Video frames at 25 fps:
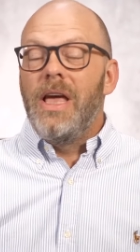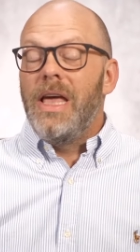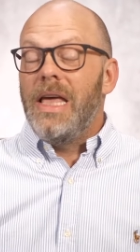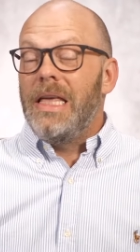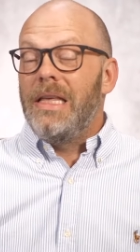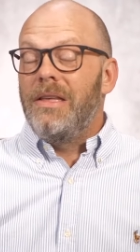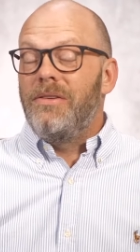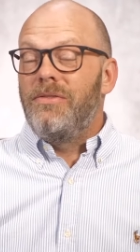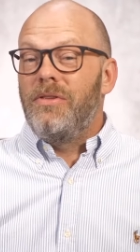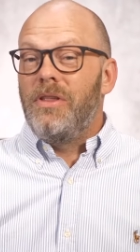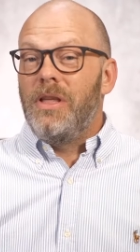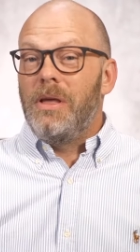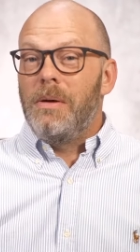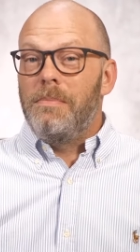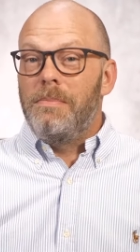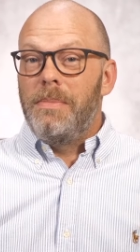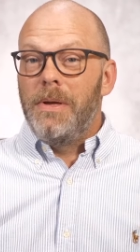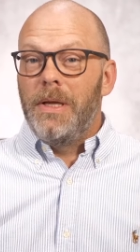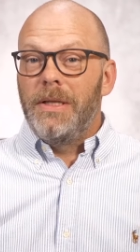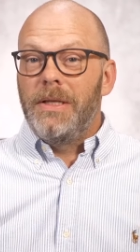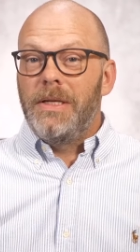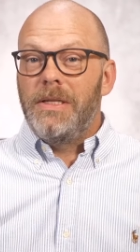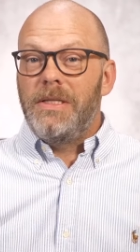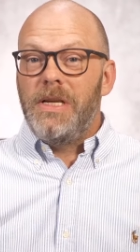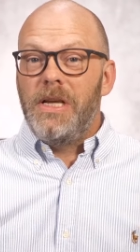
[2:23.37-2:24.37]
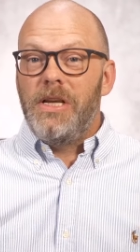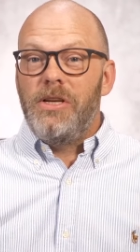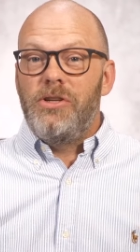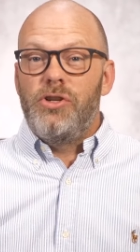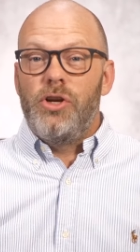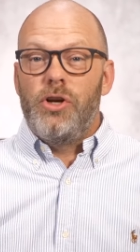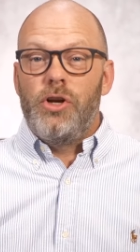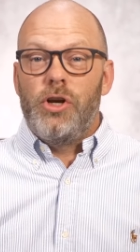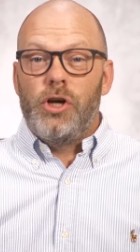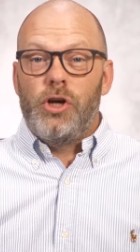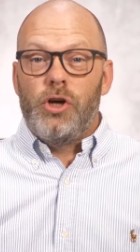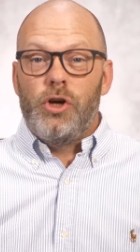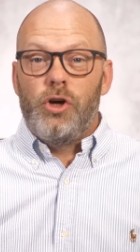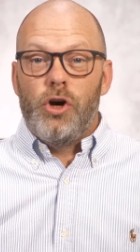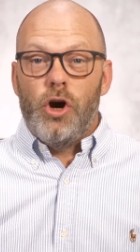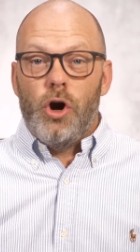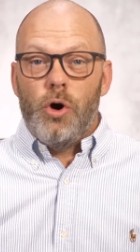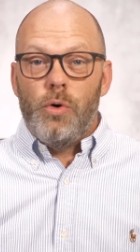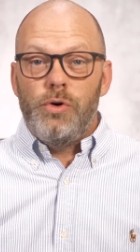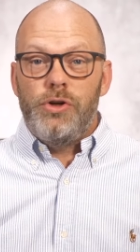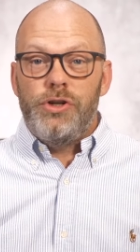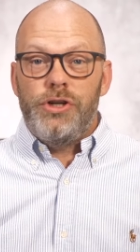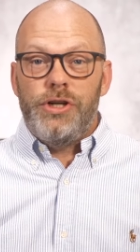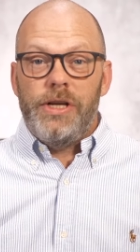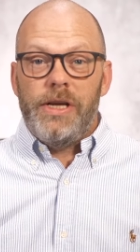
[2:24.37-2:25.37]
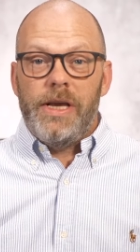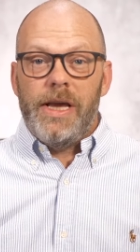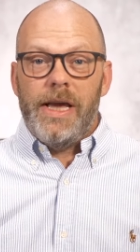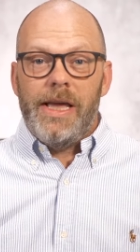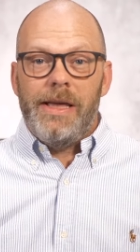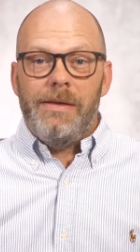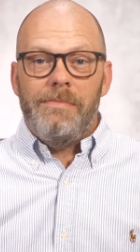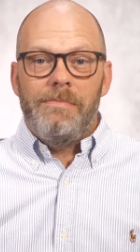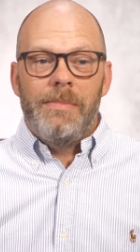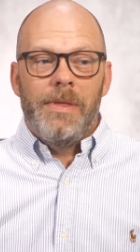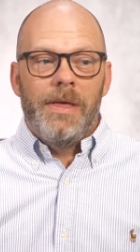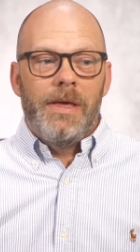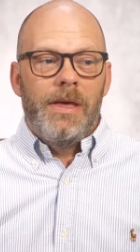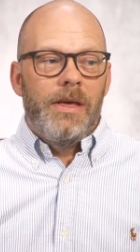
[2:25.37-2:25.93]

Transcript: is the ability to negotiate.